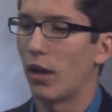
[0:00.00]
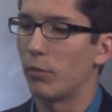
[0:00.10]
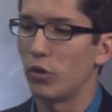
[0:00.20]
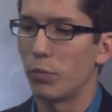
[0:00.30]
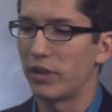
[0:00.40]

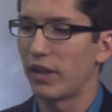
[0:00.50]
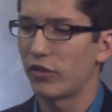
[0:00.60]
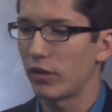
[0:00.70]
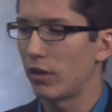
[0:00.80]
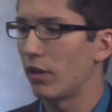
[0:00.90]
You
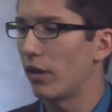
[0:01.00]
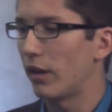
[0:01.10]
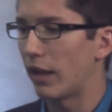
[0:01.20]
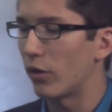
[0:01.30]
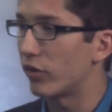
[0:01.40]
petition,
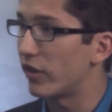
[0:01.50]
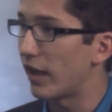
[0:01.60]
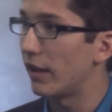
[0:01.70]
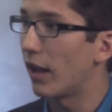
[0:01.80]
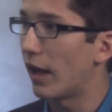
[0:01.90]
then there's a
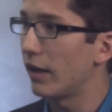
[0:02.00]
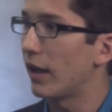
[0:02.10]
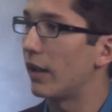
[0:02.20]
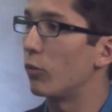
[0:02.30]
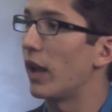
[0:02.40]
deadline,
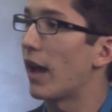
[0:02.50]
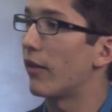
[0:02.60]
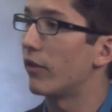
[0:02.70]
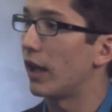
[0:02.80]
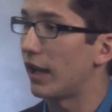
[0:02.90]
and we
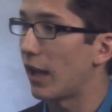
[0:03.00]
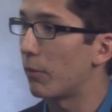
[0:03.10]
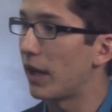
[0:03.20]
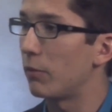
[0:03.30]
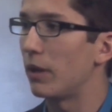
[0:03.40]
have a
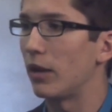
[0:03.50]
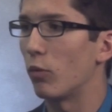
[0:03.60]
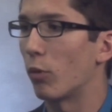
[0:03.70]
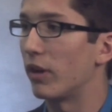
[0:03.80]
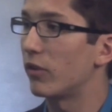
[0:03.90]
campaign meeting
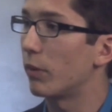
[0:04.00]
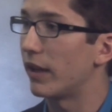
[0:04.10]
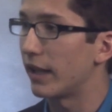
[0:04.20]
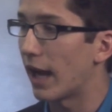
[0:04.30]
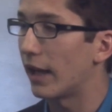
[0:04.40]
where we
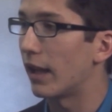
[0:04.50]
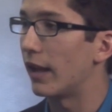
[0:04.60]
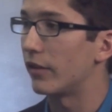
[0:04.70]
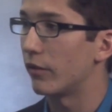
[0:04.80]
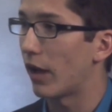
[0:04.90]
explain the
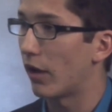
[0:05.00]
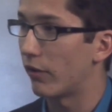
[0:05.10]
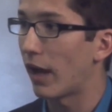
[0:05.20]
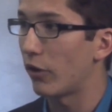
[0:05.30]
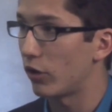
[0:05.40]
guidelines of
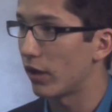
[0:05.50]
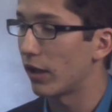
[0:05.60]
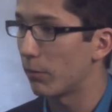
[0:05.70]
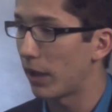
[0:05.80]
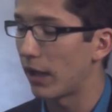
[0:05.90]
how you can
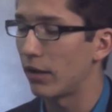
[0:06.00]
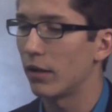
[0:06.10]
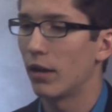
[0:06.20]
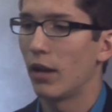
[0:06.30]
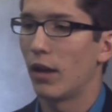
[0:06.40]
campaign.
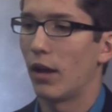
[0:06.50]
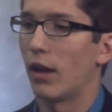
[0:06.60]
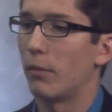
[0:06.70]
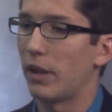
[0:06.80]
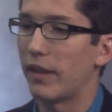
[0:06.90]

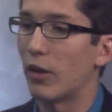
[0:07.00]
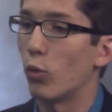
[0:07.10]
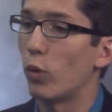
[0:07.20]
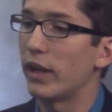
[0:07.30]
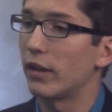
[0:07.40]
And then a
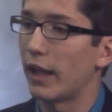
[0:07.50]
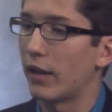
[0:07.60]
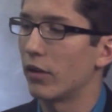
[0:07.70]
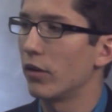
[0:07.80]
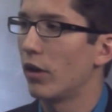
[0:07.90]
week
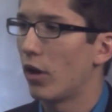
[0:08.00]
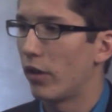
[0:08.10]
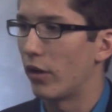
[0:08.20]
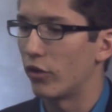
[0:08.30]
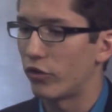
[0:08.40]
later,
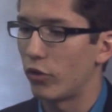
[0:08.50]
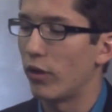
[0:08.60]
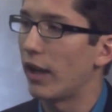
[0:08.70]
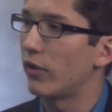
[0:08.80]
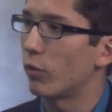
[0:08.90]
there's 2
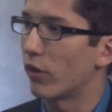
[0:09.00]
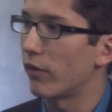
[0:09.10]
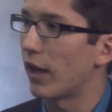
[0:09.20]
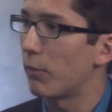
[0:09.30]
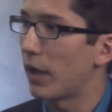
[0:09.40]
days worth of
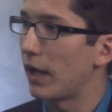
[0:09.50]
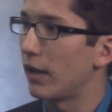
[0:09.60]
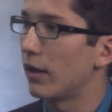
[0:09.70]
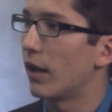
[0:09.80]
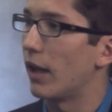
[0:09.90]

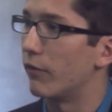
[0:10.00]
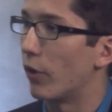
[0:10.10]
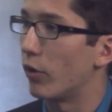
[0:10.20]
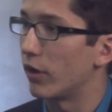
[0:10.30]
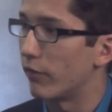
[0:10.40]
campaigning and
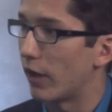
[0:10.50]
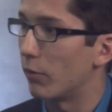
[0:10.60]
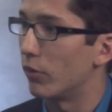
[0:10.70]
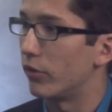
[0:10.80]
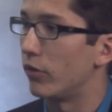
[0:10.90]
voting
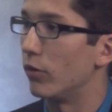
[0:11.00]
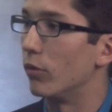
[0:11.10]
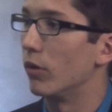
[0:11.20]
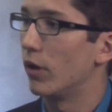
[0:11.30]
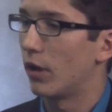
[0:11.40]
available
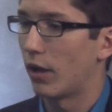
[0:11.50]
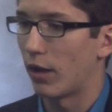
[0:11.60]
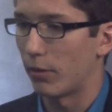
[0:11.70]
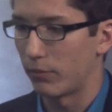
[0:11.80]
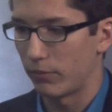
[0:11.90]
to
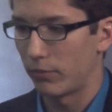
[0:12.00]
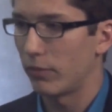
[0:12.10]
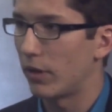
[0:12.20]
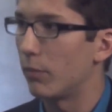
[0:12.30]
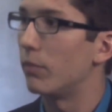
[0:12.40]

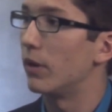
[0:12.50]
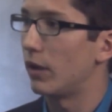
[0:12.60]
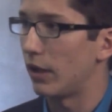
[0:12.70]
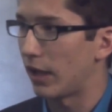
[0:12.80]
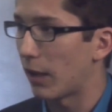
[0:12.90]

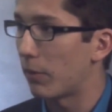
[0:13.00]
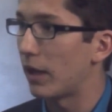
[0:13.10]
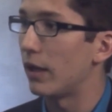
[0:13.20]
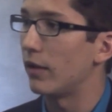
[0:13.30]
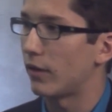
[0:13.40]
the
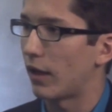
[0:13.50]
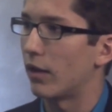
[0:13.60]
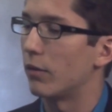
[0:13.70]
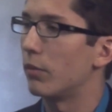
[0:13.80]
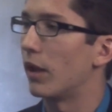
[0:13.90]
campaigntees
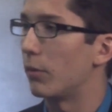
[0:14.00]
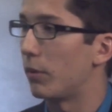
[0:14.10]
and the